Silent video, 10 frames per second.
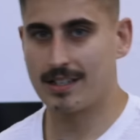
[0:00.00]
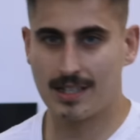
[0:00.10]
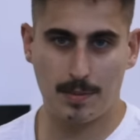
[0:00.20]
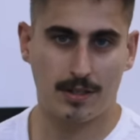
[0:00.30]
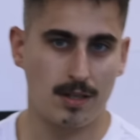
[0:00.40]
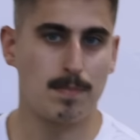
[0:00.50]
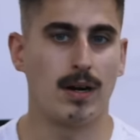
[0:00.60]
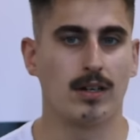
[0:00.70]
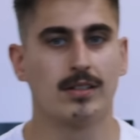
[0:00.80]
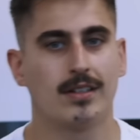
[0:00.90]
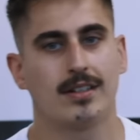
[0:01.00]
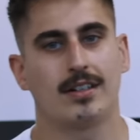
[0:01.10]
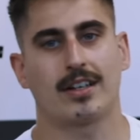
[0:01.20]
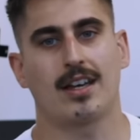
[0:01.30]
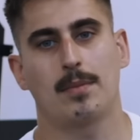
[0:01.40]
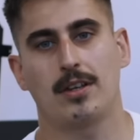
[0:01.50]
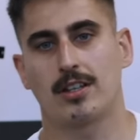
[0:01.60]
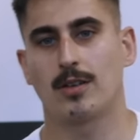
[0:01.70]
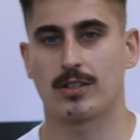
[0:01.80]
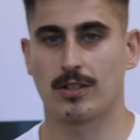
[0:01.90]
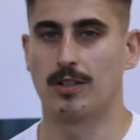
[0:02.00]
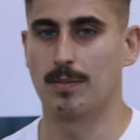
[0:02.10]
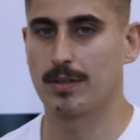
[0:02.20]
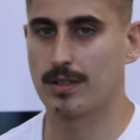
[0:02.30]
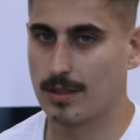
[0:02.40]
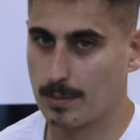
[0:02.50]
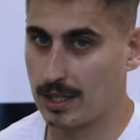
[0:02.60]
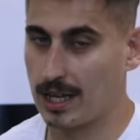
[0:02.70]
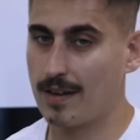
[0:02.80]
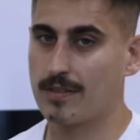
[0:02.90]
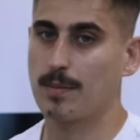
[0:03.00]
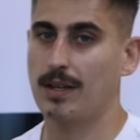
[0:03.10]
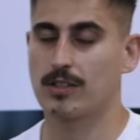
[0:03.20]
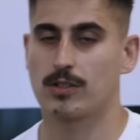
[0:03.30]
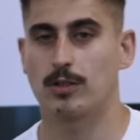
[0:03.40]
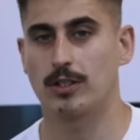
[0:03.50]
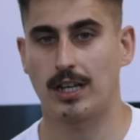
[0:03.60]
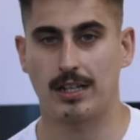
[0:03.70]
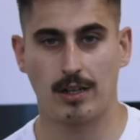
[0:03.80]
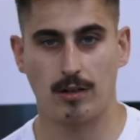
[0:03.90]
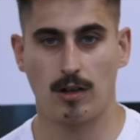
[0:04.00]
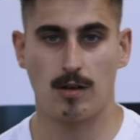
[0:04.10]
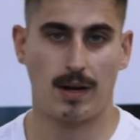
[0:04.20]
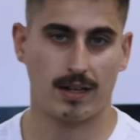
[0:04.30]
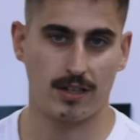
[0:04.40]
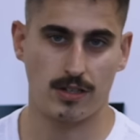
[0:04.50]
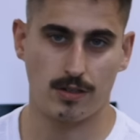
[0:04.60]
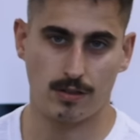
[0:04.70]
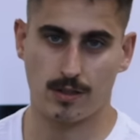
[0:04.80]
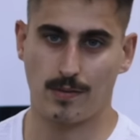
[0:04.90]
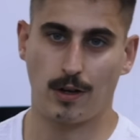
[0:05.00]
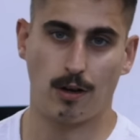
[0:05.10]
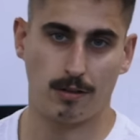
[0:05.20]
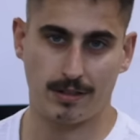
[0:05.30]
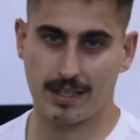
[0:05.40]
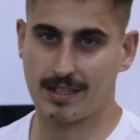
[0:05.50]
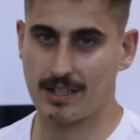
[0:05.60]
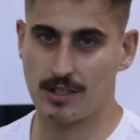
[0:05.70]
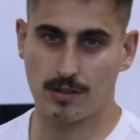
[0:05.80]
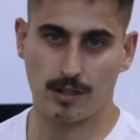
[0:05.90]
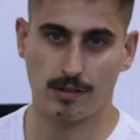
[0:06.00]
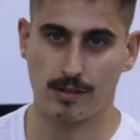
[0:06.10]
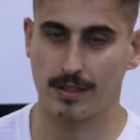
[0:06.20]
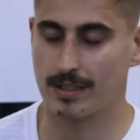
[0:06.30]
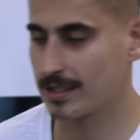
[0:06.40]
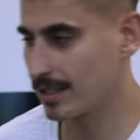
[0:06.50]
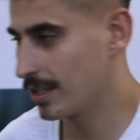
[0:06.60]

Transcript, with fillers: Similar to the bow, okay, but you can do it stood up. But you have to make sure you get no lower back issues. If you've got disc issues, don't do this.